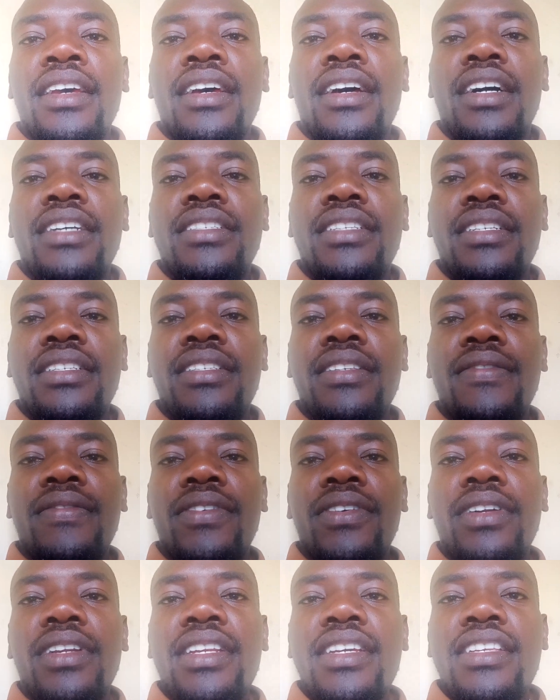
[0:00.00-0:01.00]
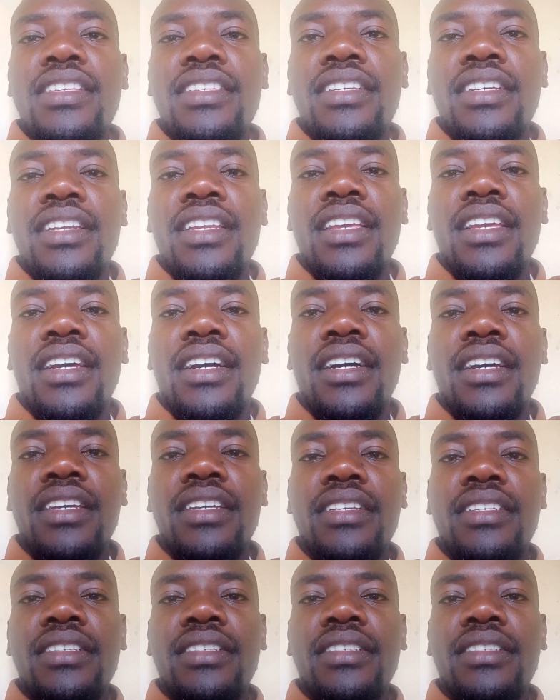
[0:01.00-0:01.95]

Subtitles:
As a civil engineer, it